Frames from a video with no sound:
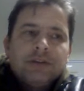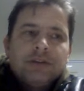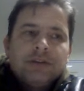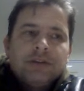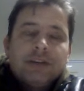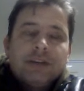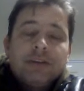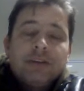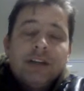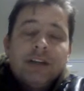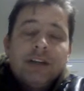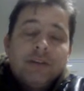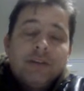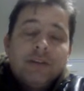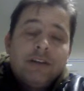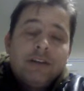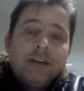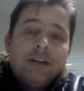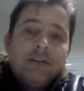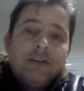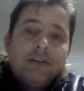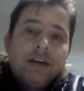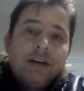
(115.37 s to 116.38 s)
She said she actually
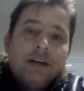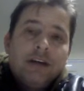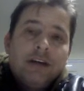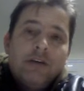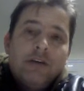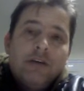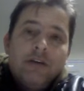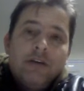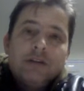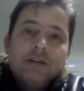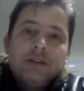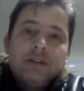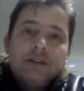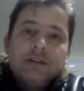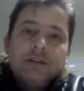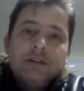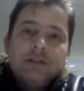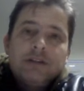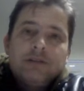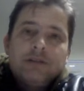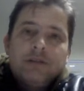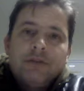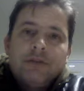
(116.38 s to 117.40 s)
thinks they called it
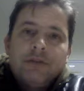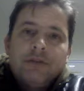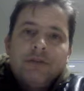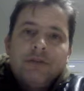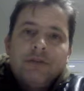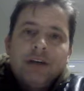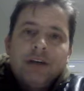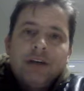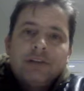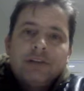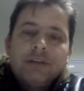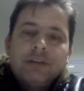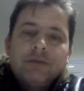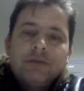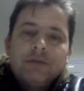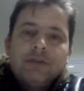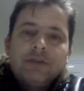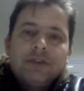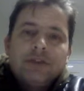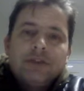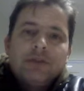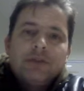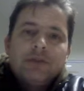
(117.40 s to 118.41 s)
affirmative action, never
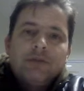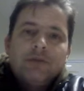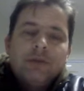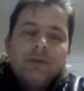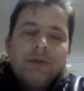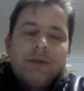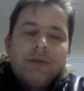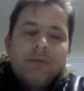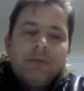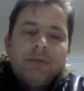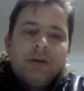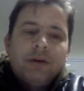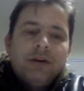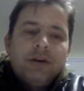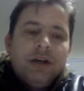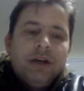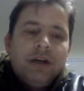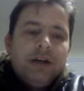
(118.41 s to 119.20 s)
she couldn't remember.